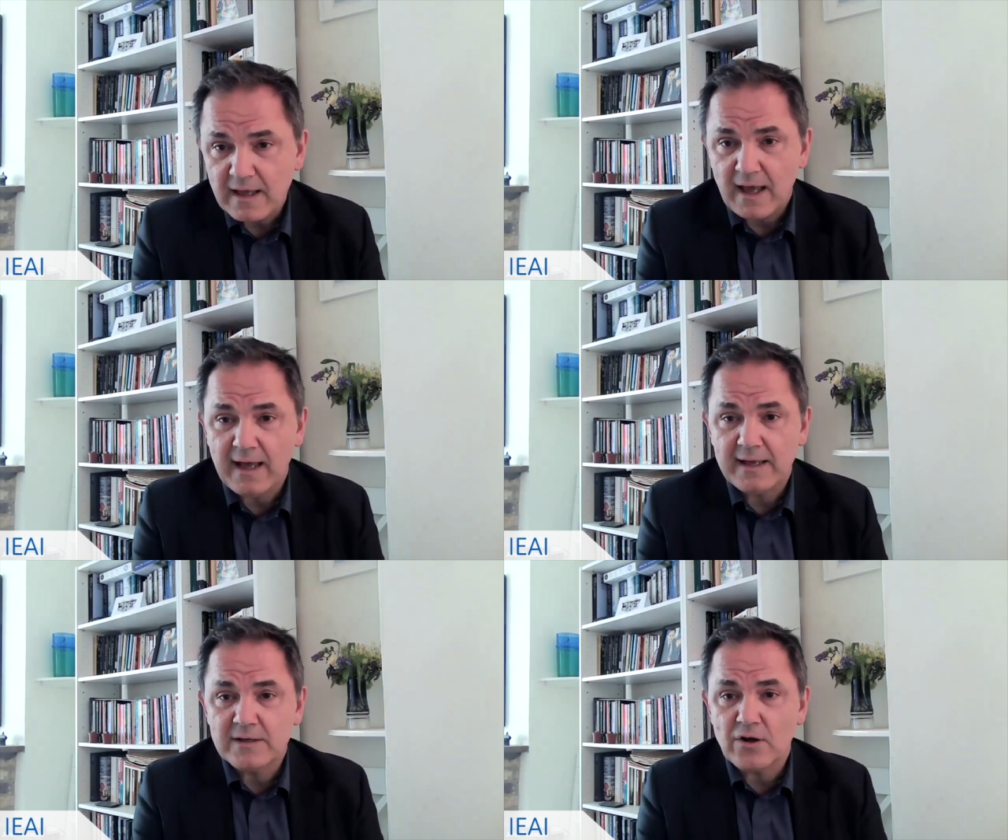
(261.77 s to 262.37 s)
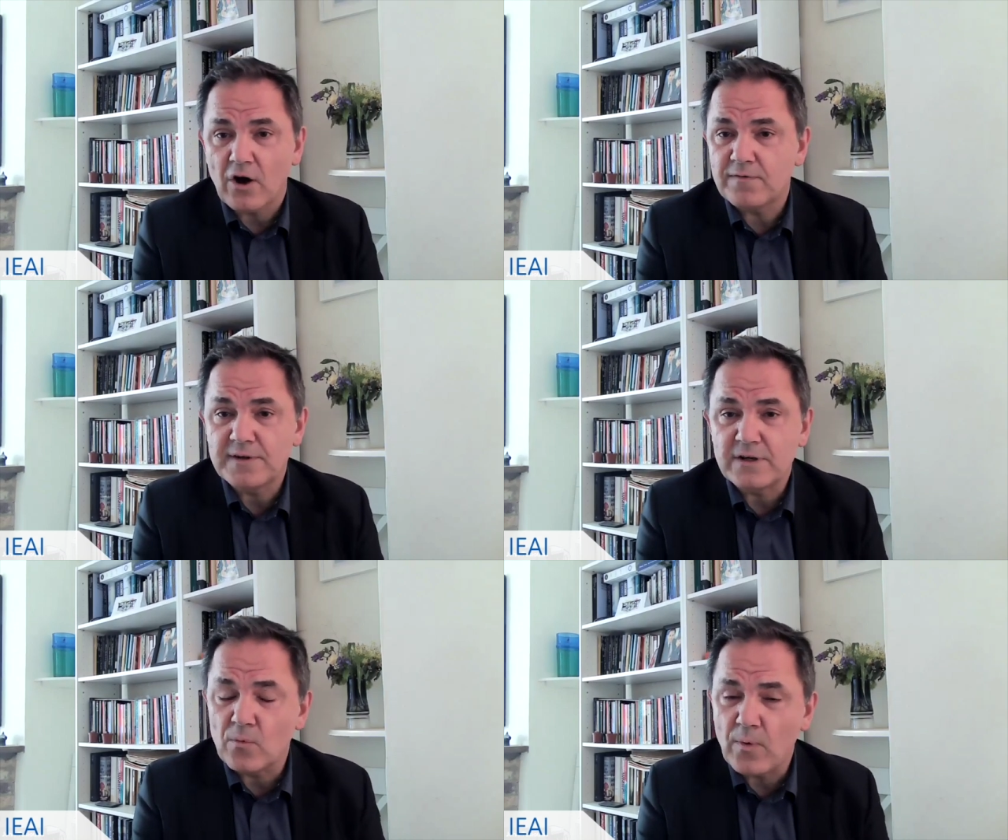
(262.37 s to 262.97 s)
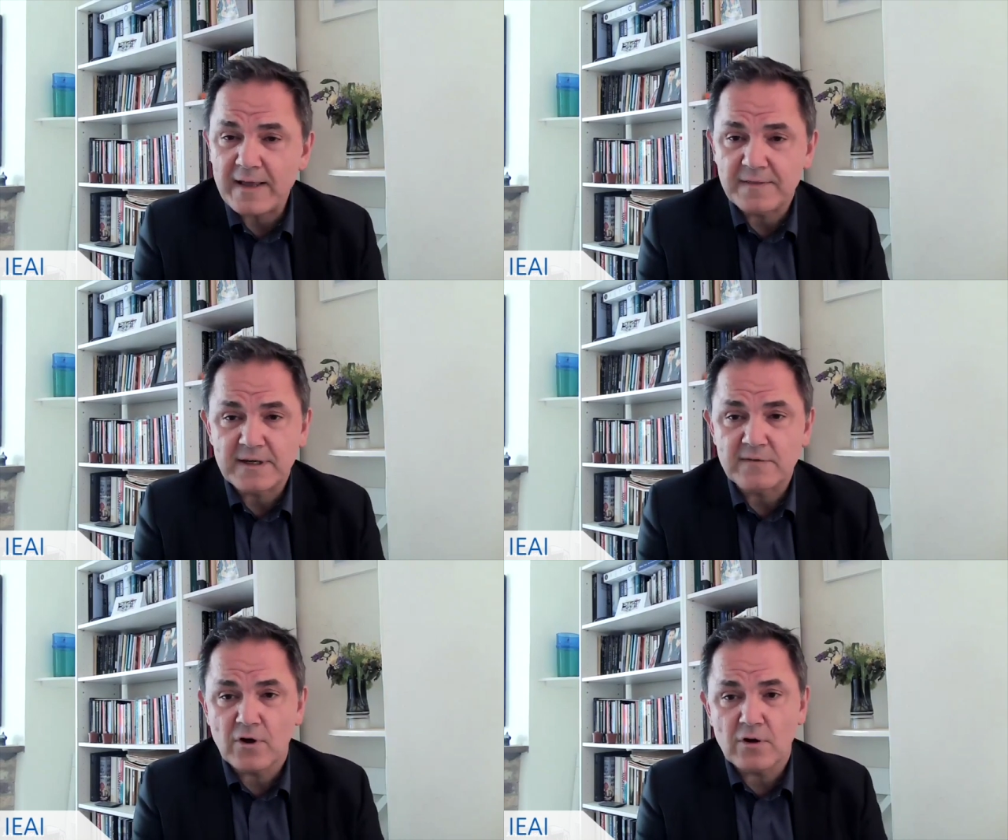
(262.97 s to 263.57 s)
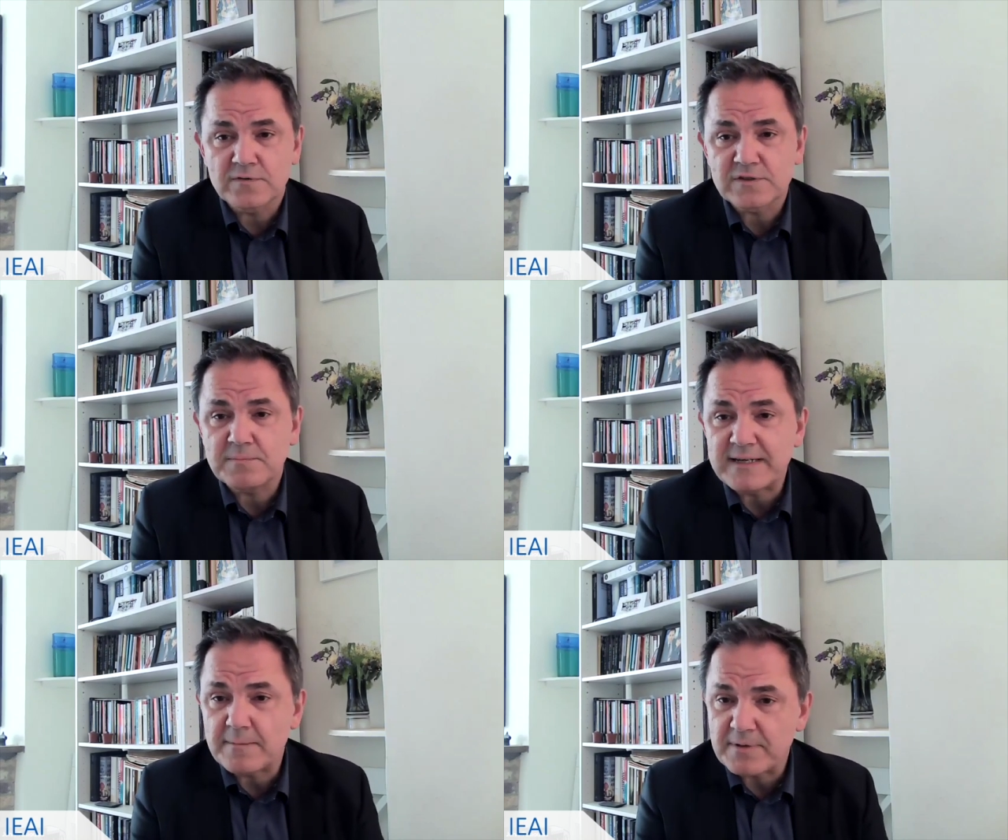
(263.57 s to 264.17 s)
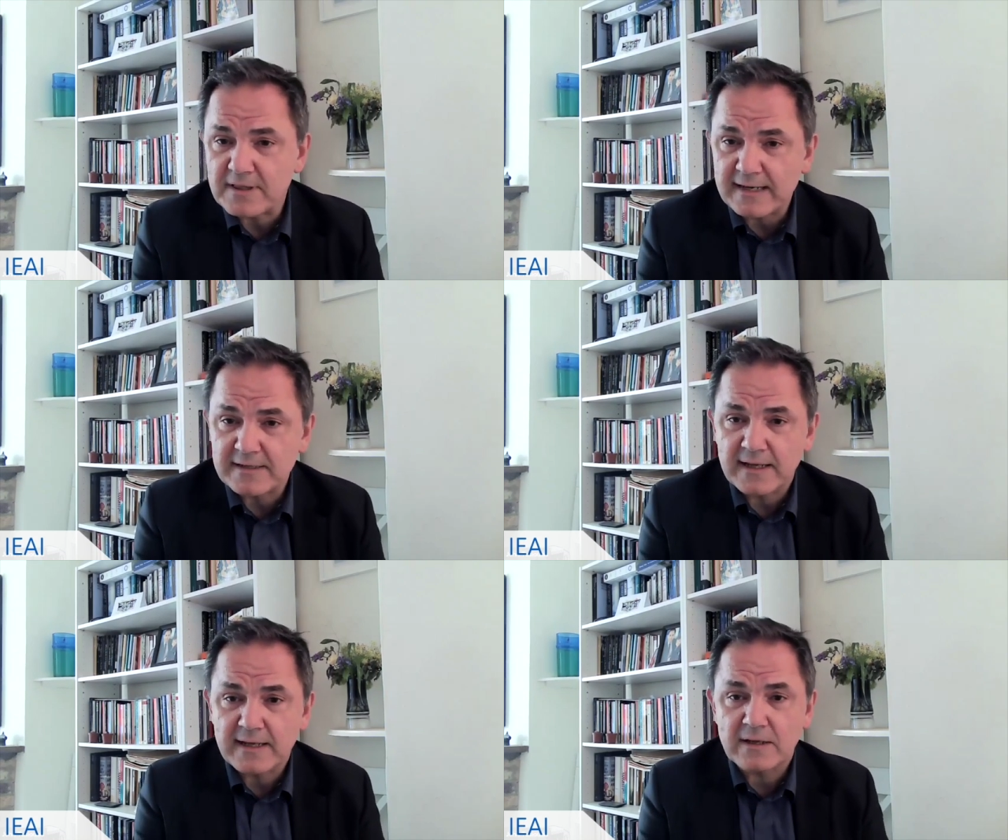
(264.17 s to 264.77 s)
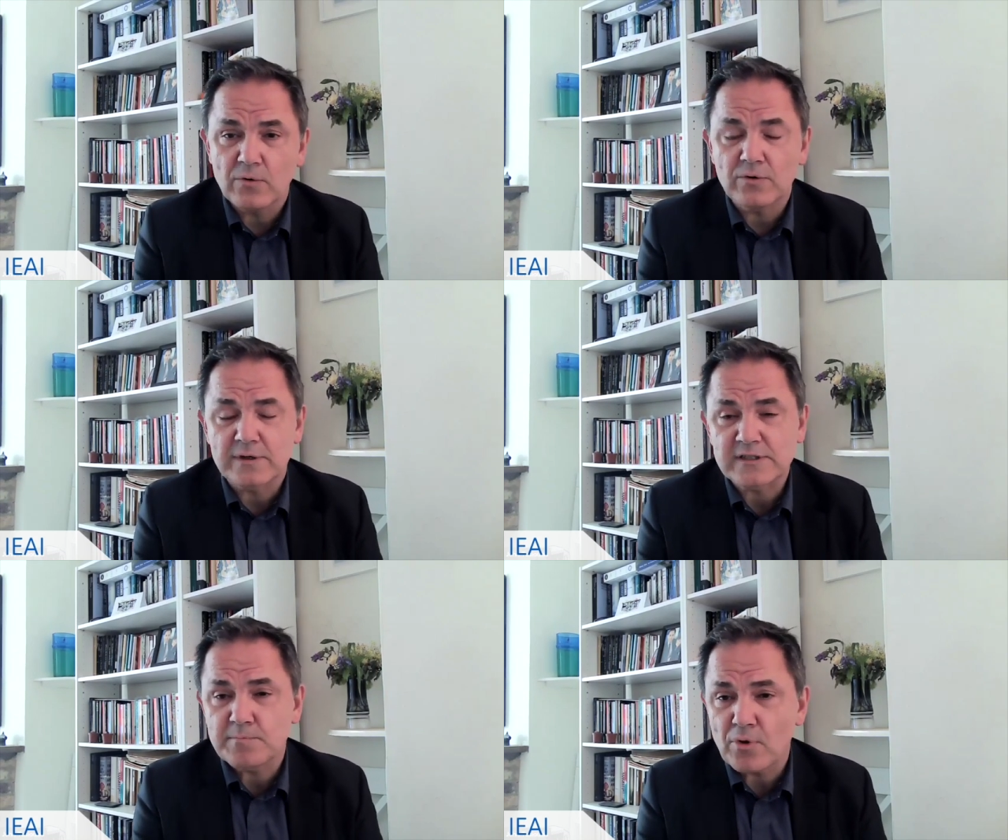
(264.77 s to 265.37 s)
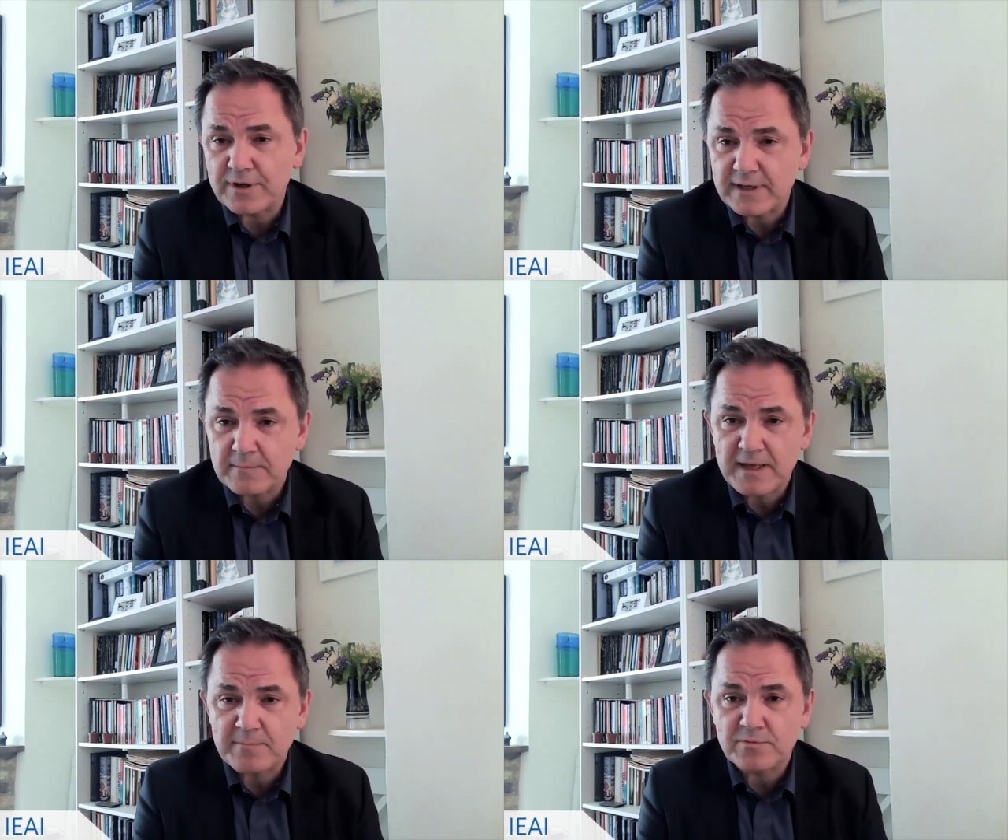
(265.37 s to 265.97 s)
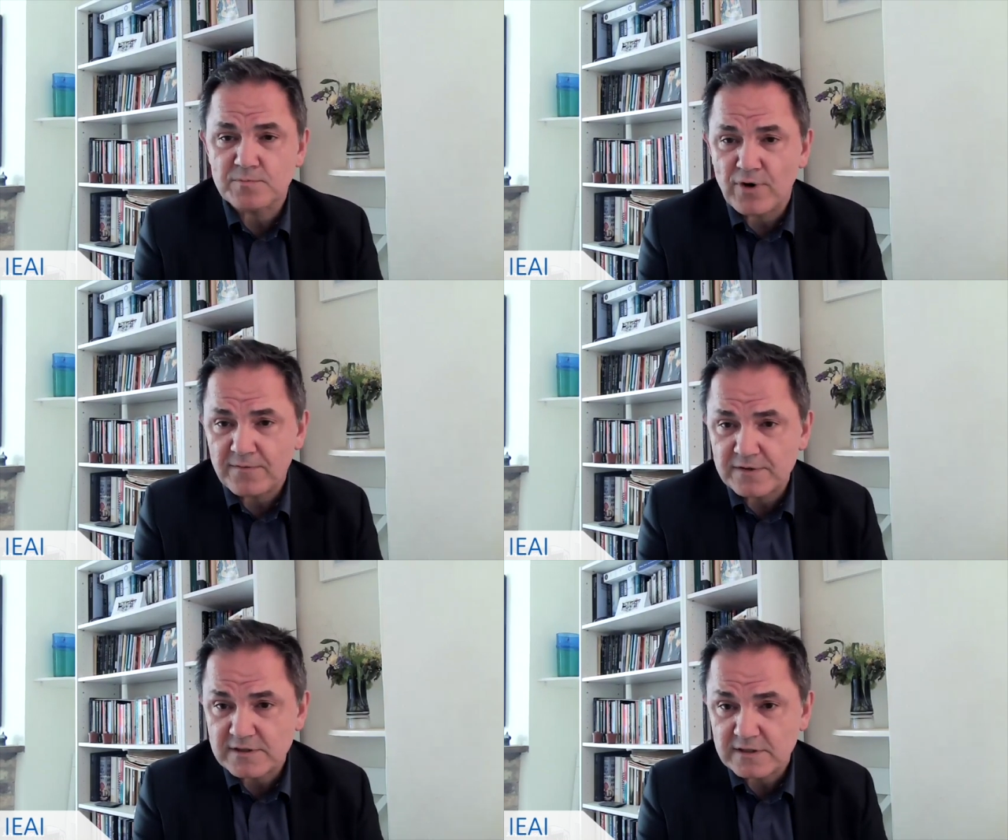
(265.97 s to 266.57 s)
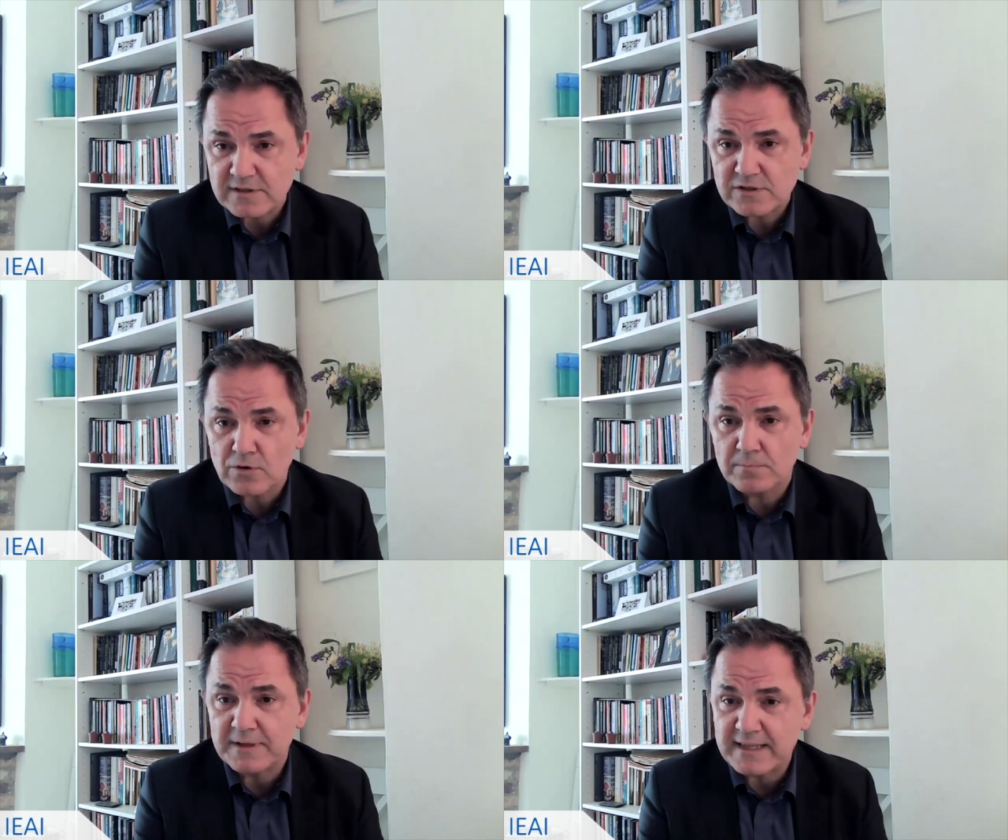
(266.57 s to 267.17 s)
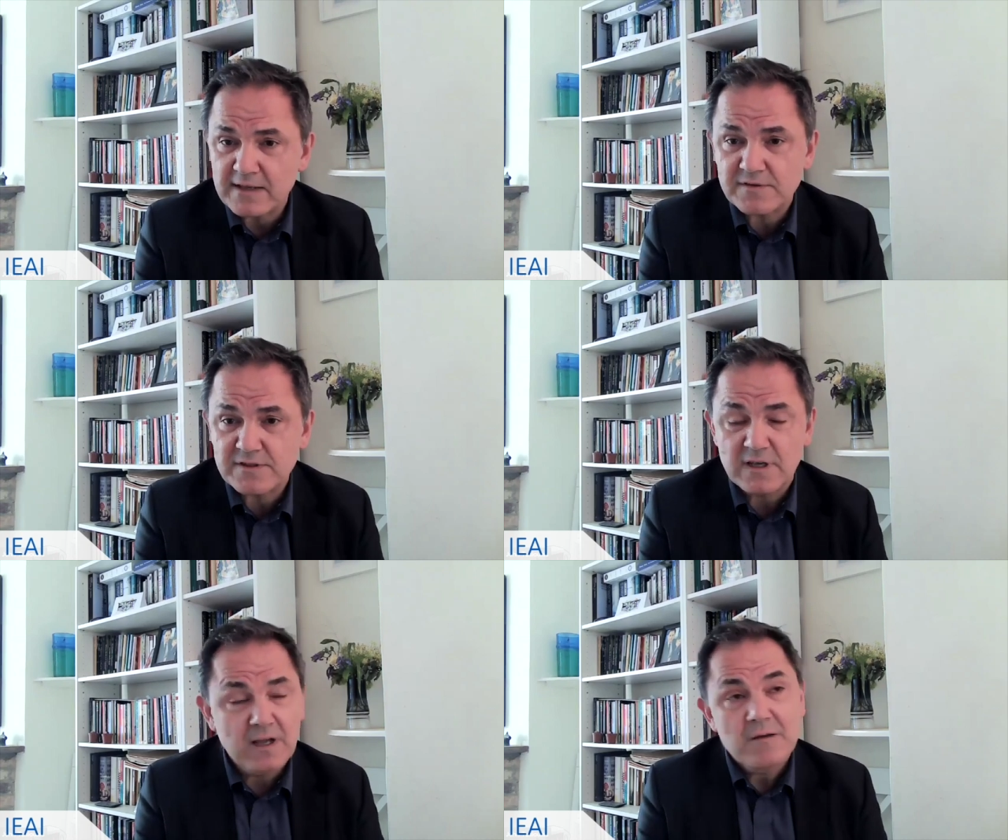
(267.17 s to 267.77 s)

and often in a way that involves manipulating or exploiting people's preferences or beliefs,